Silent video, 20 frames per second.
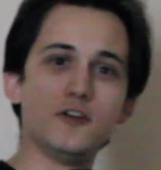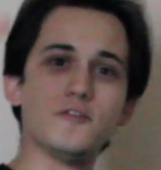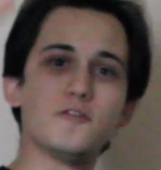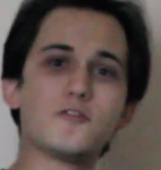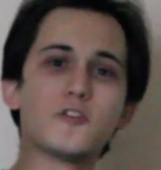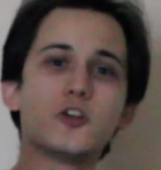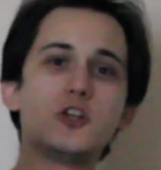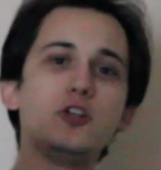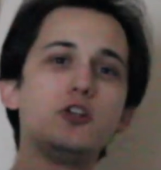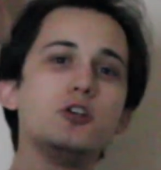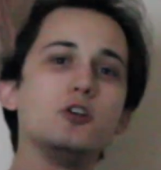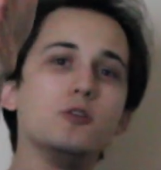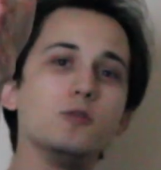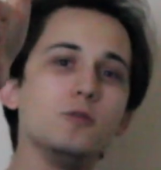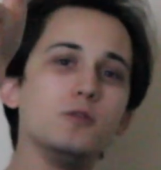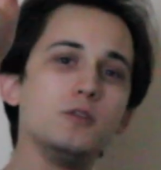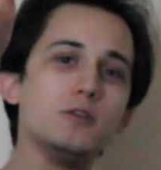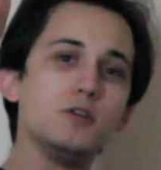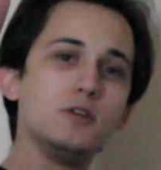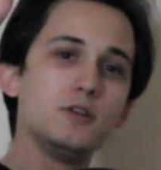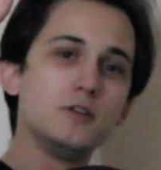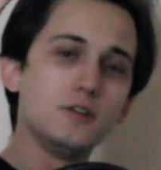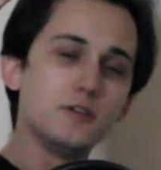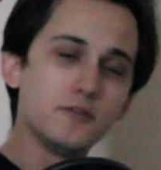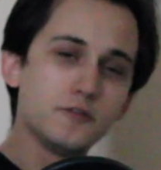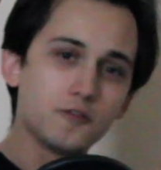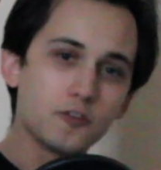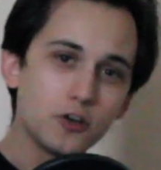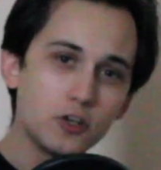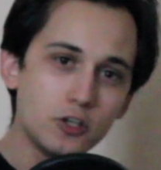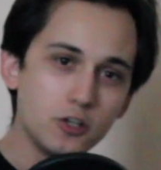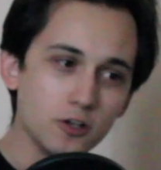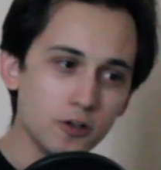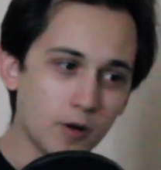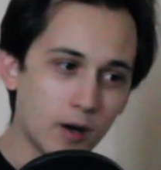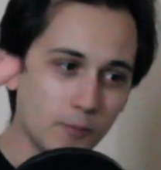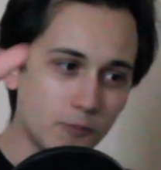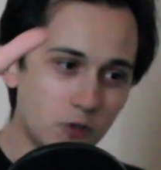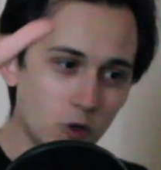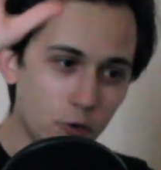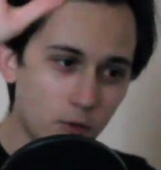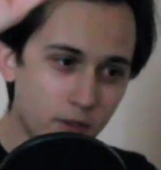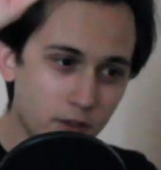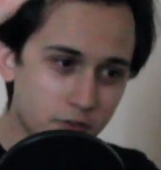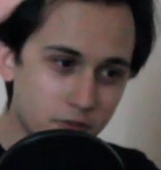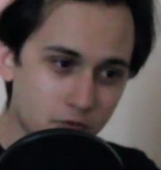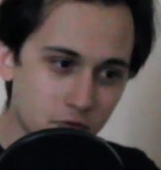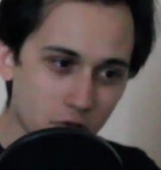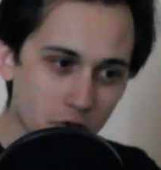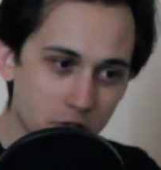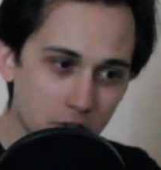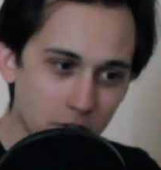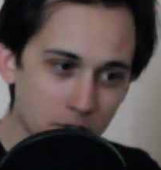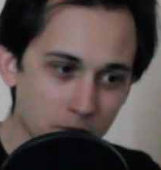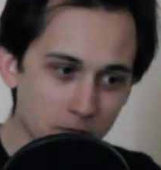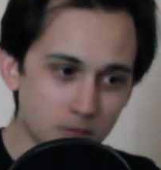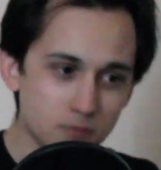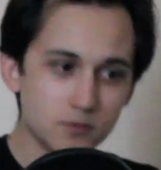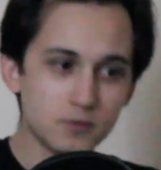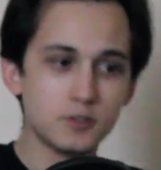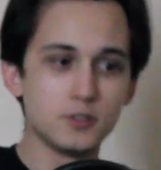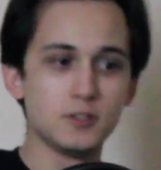For you. I'm doing this for you.